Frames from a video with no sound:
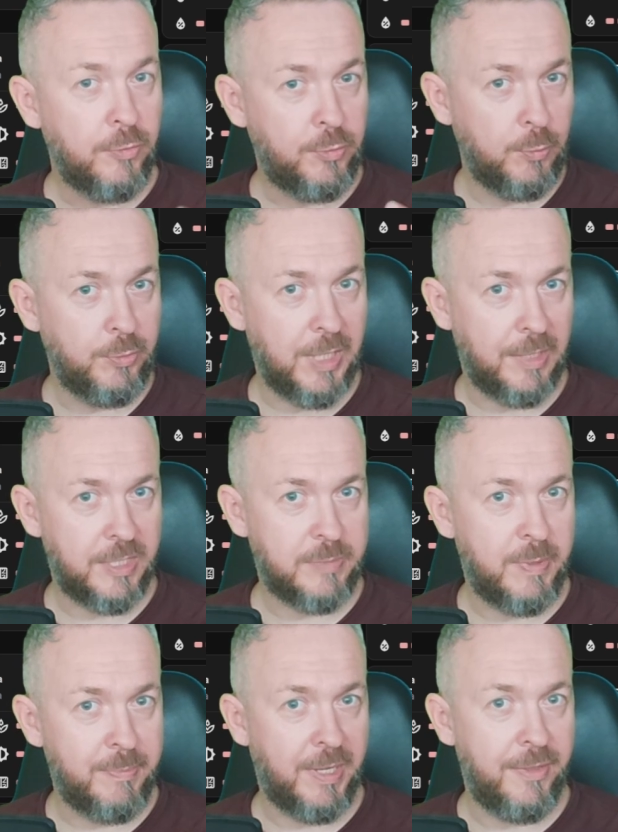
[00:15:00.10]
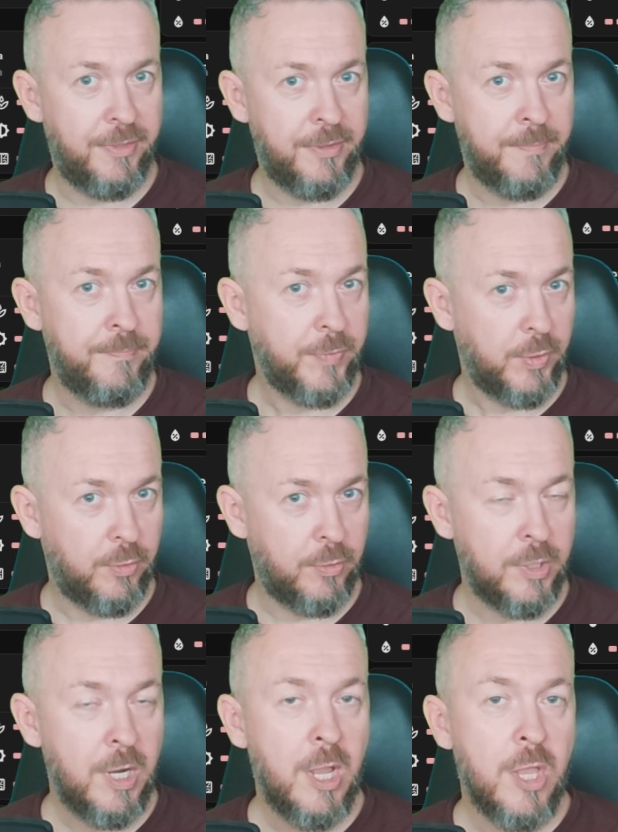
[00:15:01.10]
euros or two dollars per
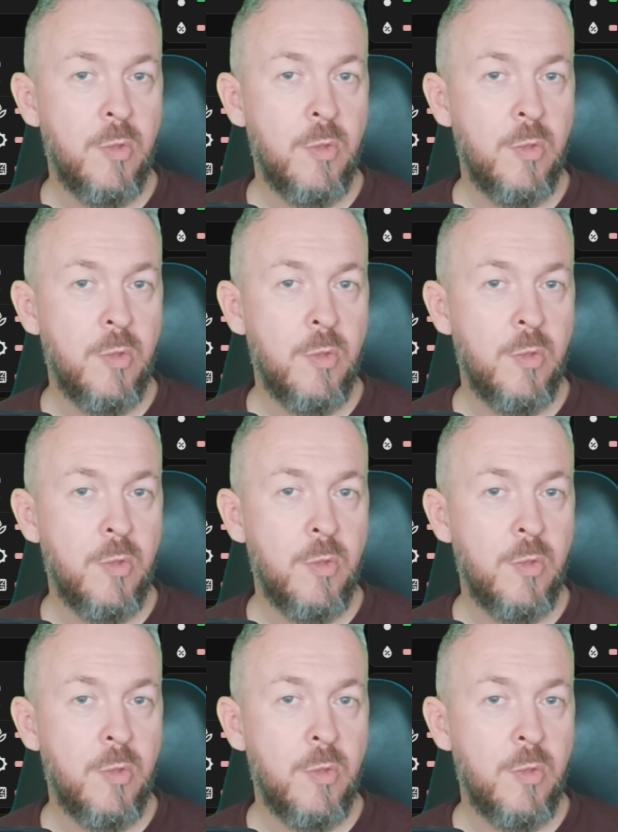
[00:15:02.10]
month.